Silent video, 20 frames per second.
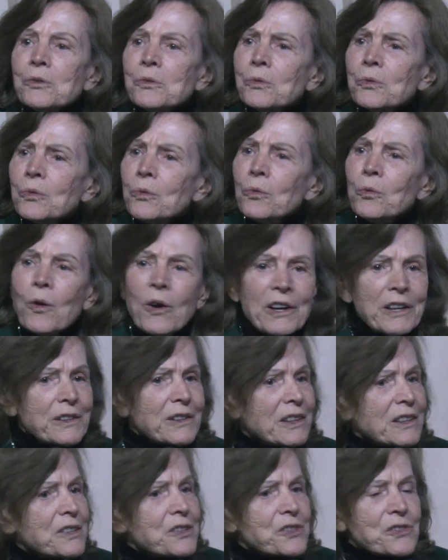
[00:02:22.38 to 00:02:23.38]
I don't know
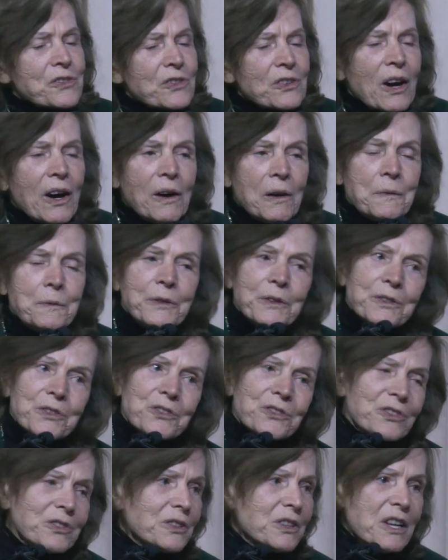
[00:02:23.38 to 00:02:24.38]
why that isn't
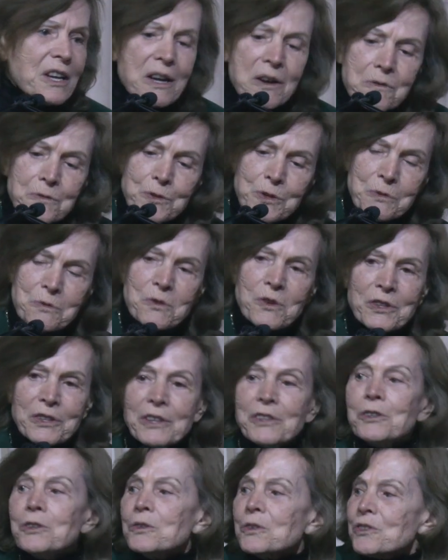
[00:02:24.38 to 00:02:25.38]
obvious to
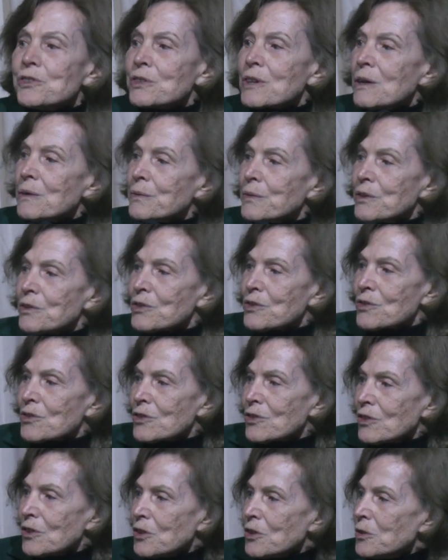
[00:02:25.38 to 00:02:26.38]
everyone. I know it's
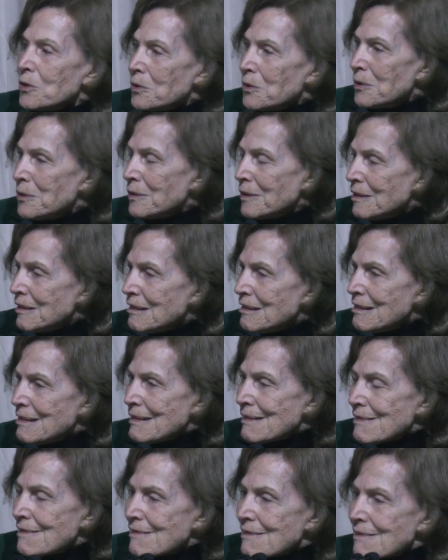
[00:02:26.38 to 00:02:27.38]
obvious to you.